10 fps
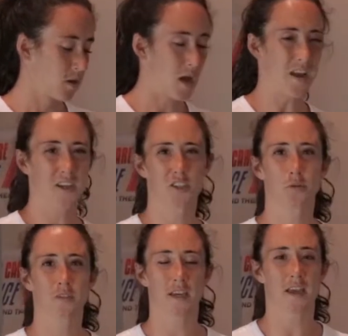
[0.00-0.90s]
I guess you
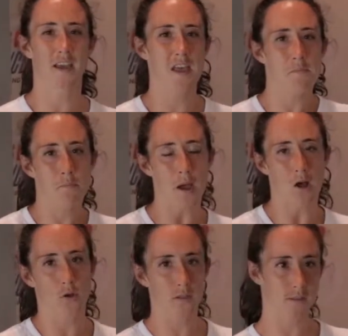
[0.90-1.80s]
would say
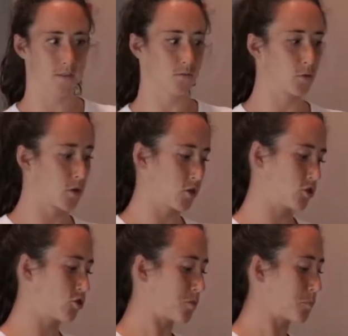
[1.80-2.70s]
imbalanced
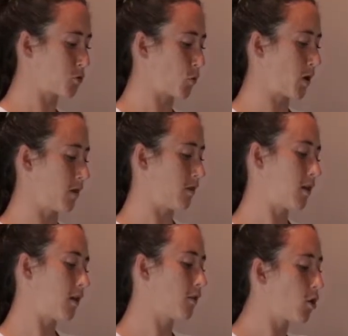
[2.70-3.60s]
relationship between
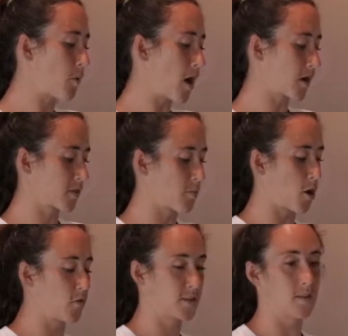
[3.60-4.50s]
the low back, the
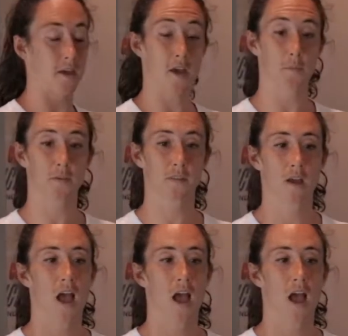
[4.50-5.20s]
pelvis, and the hips.